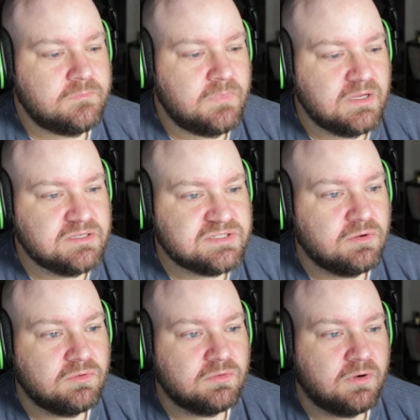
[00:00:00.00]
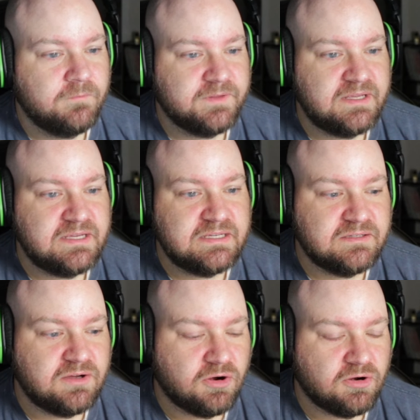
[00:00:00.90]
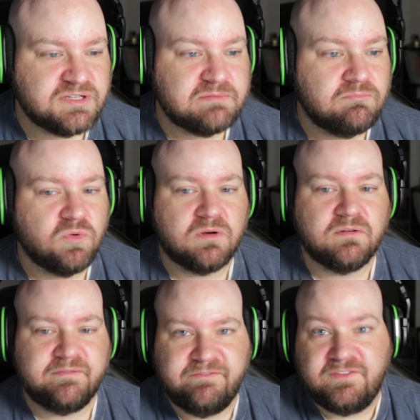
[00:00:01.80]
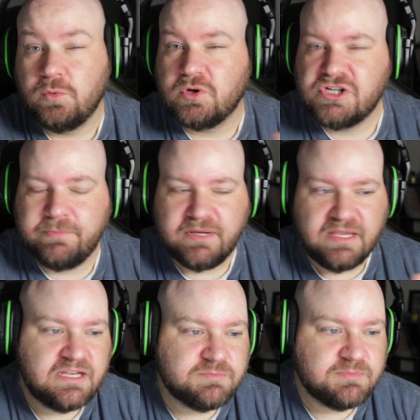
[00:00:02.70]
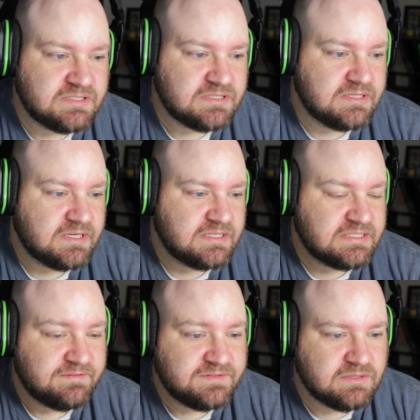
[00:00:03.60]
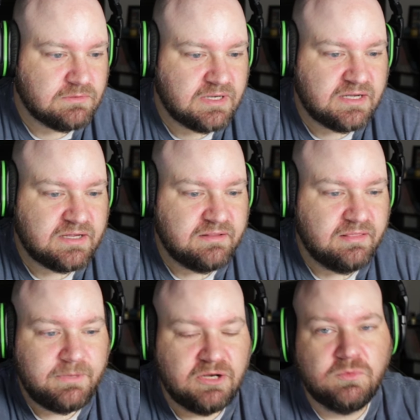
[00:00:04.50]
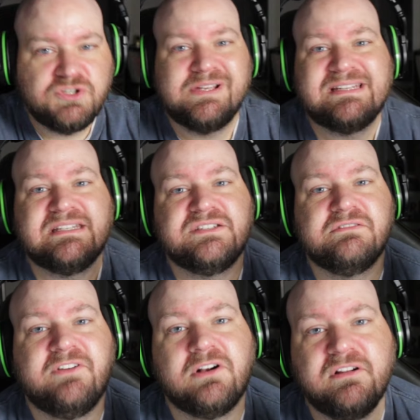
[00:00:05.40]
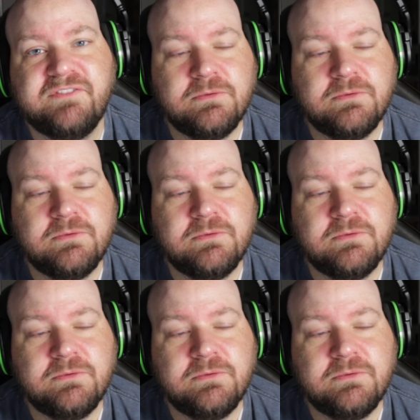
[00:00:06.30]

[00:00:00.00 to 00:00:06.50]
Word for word: so hopefully garner some more viewership engagement and stuff. So uh, let me know what you guys think so far of Cube